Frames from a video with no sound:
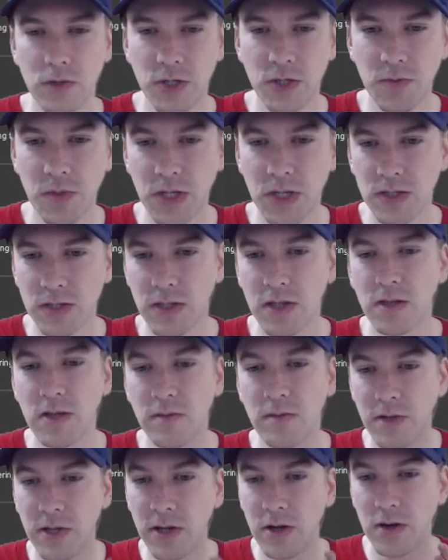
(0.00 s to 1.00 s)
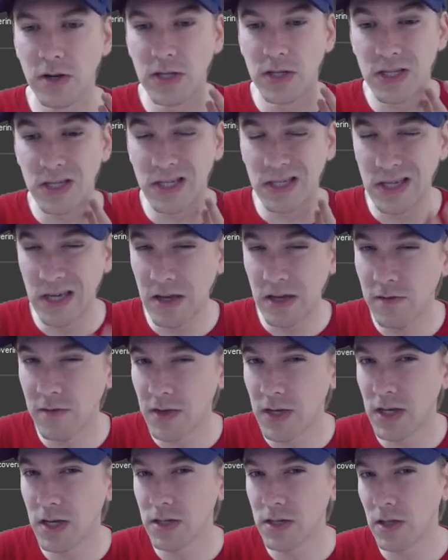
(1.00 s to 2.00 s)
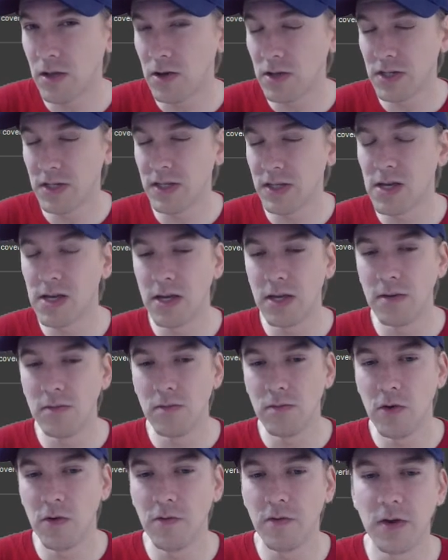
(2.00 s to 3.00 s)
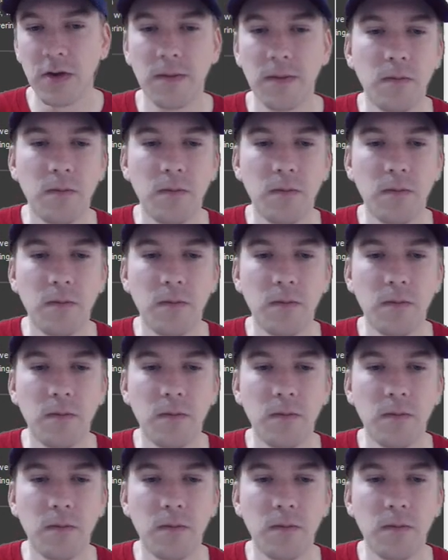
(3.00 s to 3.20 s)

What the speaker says: means that the player is safe as long as they keep moving.